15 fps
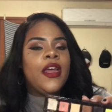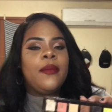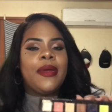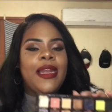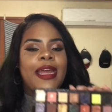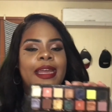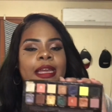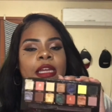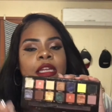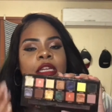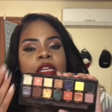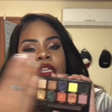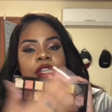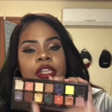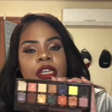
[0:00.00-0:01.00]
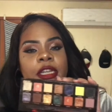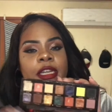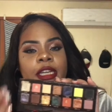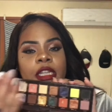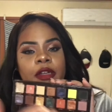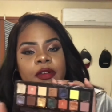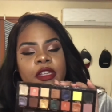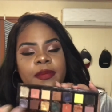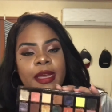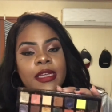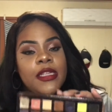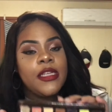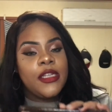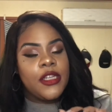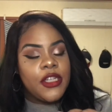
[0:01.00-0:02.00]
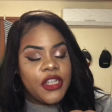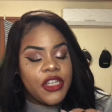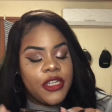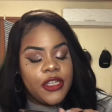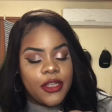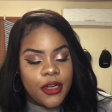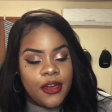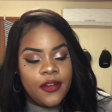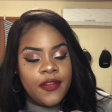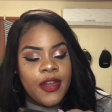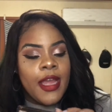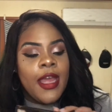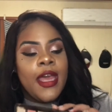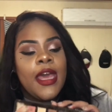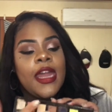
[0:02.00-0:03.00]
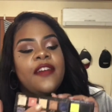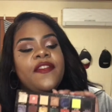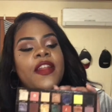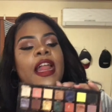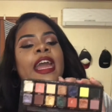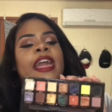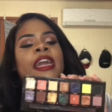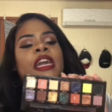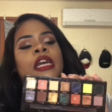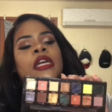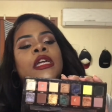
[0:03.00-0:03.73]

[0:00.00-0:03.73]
But like, she didn't get the respect she deserved, and I feel like